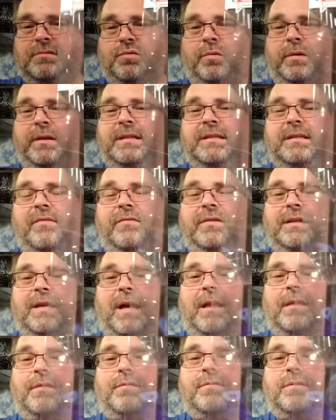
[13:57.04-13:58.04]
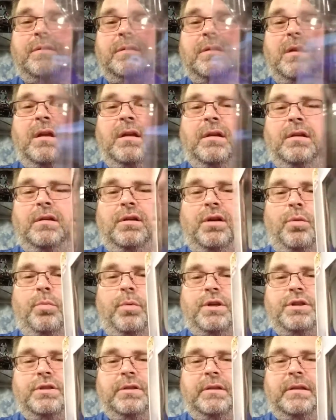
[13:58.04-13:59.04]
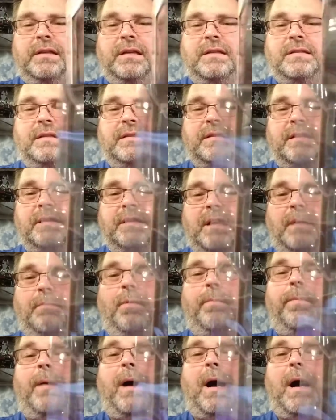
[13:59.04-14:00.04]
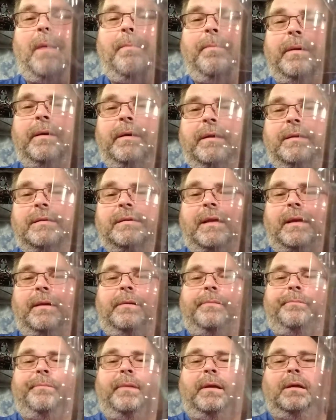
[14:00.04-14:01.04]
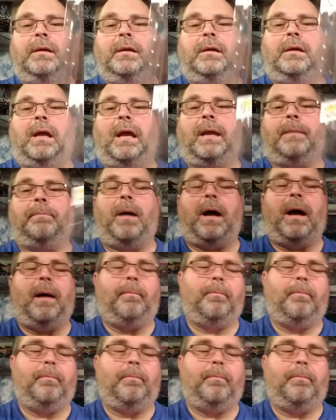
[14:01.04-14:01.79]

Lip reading: $27 originally because it's a double pop and it's a pop